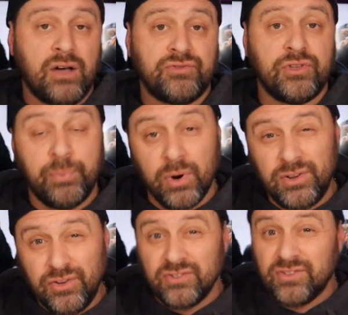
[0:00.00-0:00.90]
So the Port of
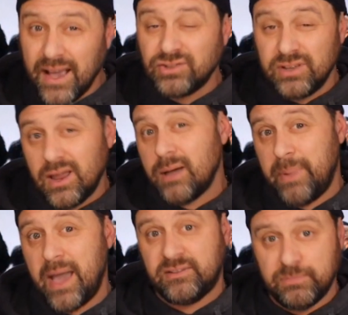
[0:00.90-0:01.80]
Houston's actually not
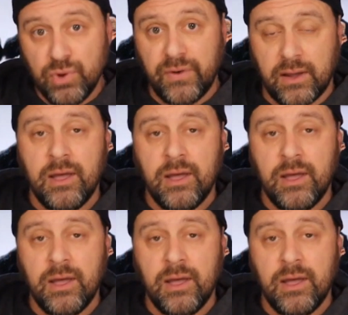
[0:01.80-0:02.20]
bad. It's moving.